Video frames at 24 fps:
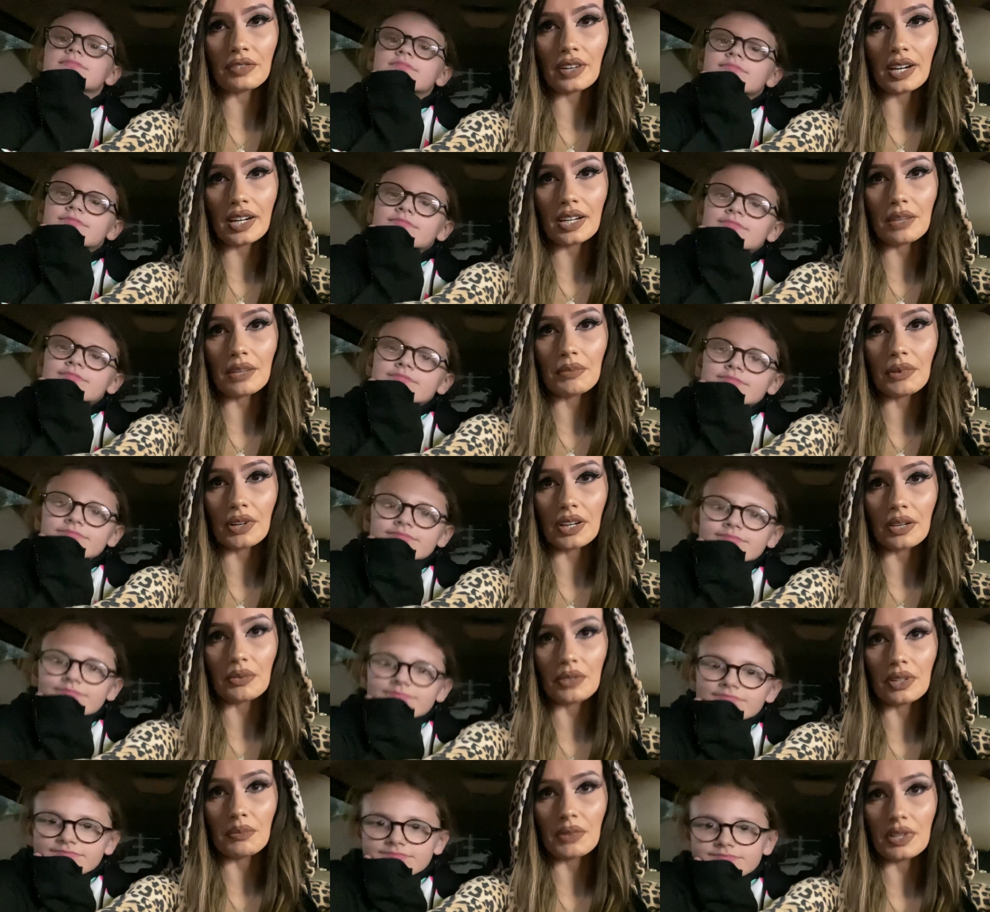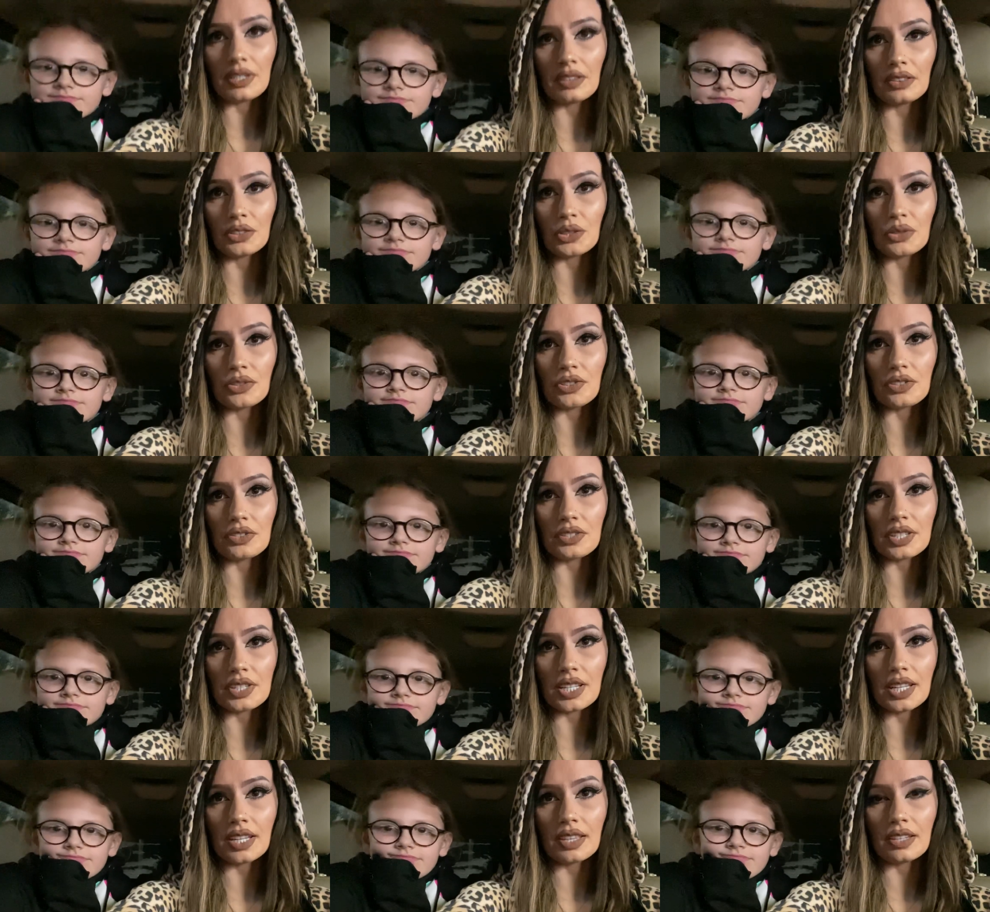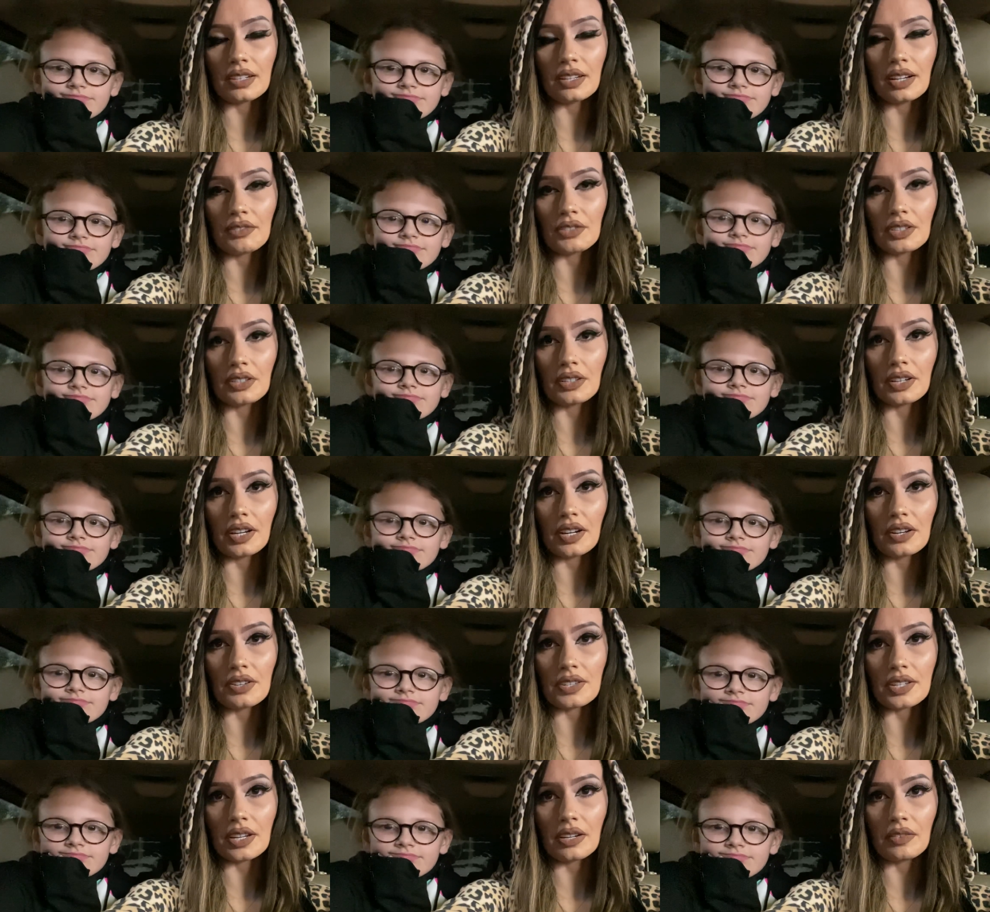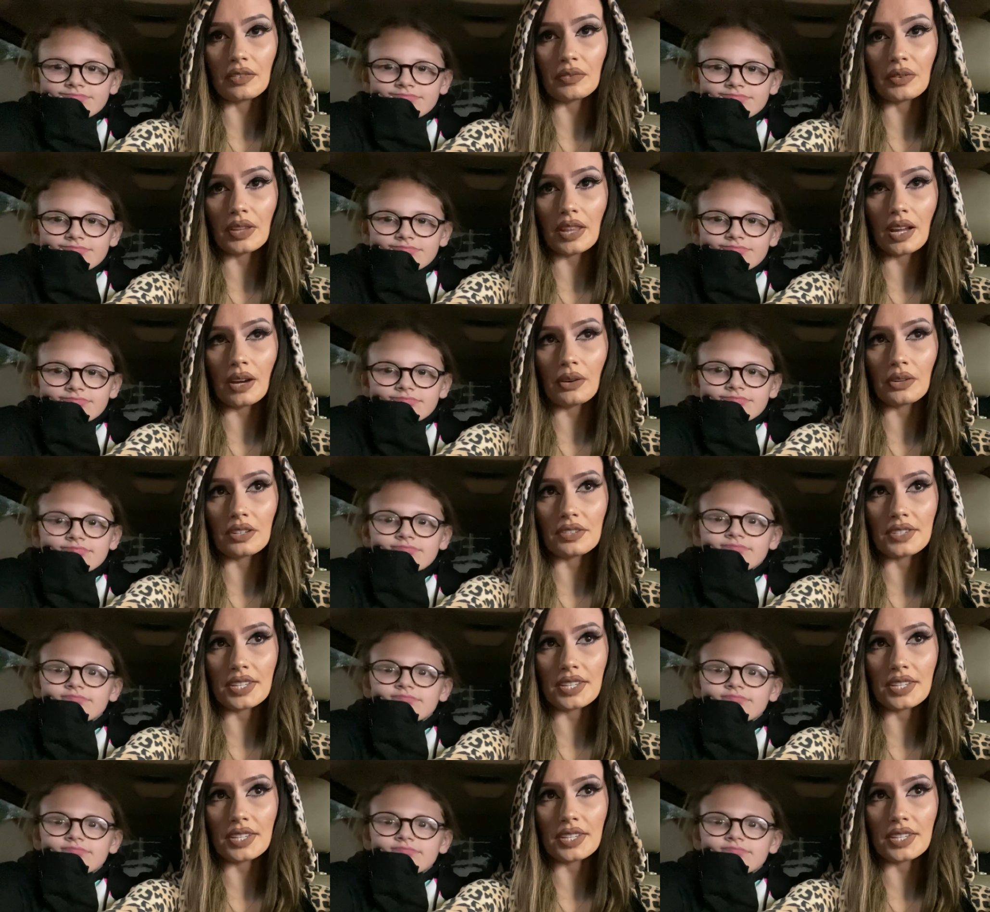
Speaker 1: for anybody when you lose your teeth and you have to look at yourself without your